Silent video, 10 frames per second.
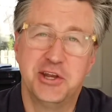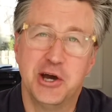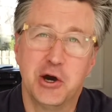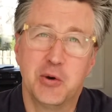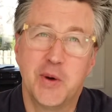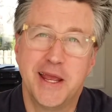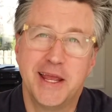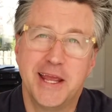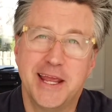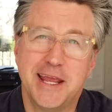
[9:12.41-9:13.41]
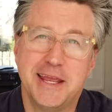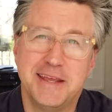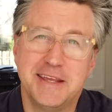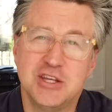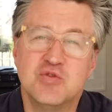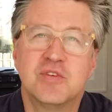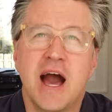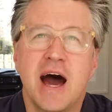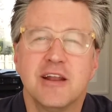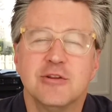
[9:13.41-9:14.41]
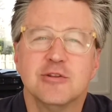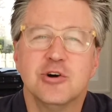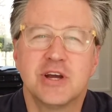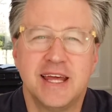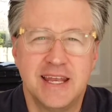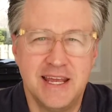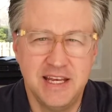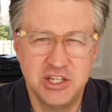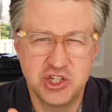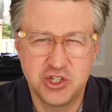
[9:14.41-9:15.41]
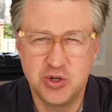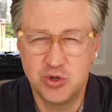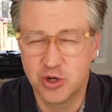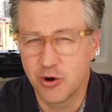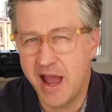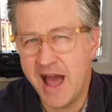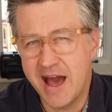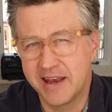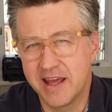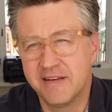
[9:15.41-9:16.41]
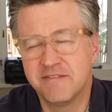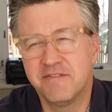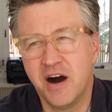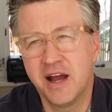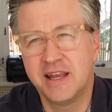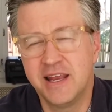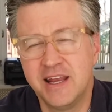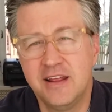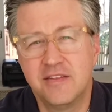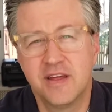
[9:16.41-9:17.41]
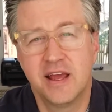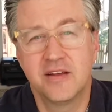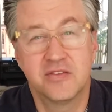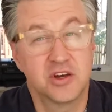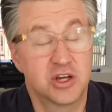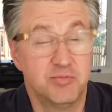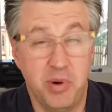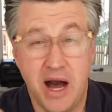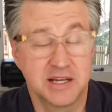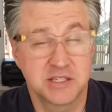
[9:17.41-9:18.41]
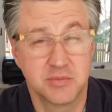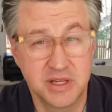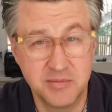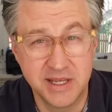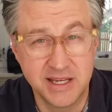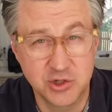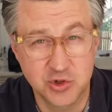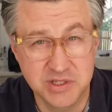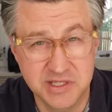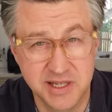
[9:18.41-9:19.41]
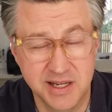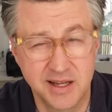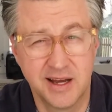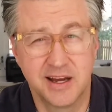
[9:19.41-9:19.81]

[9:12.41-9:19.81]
you've got to look at any shoot you're at and find anything that could possibly be interesting.